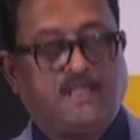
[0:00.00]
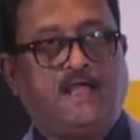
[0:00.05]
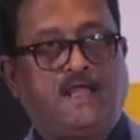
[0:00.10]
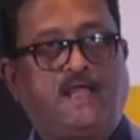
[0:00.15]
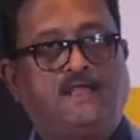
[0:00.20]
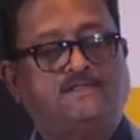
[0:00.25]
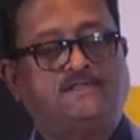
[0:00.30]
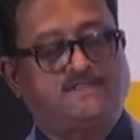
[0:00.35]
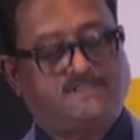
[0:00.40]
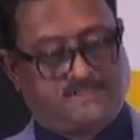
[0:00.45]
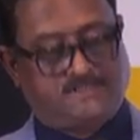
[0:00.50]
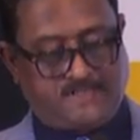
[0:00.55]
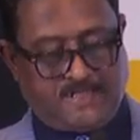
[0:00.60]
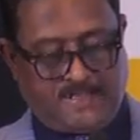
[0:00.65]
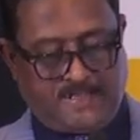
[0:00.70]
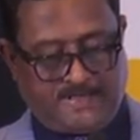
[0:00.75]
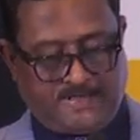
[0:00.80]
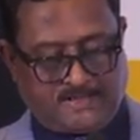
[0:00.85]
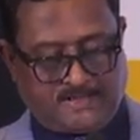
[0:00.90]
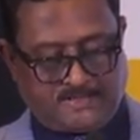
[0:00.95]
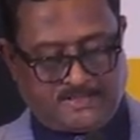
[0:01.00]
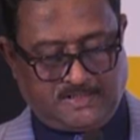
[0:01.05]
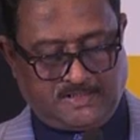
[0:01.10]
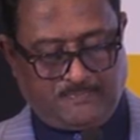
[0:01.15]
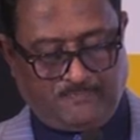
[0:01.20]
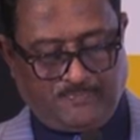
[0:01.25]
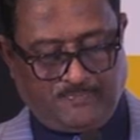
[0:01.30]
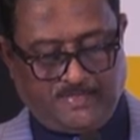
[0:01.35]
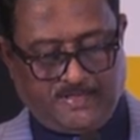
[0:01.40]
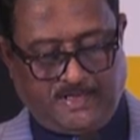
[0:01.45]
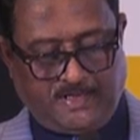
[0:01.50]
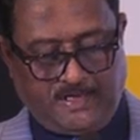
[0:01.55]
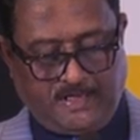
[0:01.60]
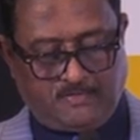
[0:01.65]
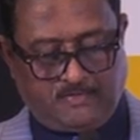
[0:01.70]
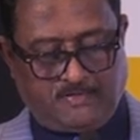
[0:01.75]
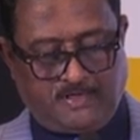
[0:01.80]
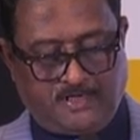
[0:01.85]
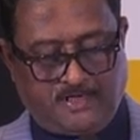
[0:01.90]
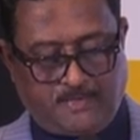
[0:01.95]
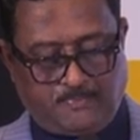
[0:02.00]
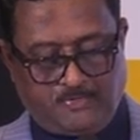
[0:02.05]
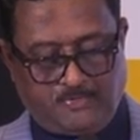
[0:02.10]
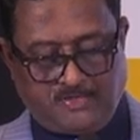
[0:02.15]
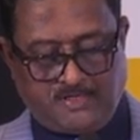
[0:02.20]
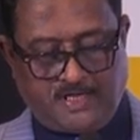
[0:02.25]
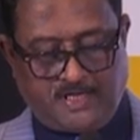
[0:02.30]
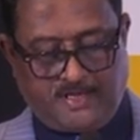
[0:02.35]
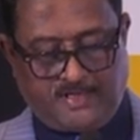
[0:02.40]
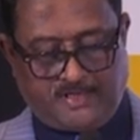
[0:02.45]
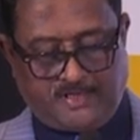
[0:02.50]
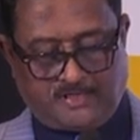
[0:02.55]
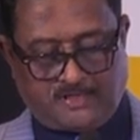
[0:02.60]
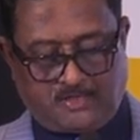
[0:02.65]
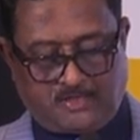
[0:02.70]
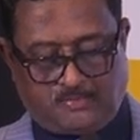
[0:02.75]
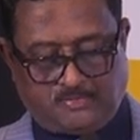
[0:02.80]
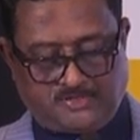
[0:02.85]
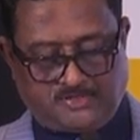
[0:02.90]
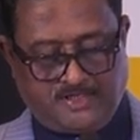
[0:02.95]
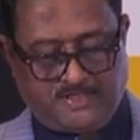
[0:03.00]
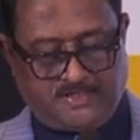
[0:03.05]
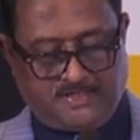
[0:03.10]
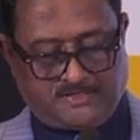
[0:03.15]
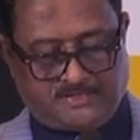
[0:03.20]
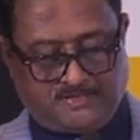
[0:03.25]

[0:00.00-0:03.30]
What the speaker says: as its director and one deputy director of senior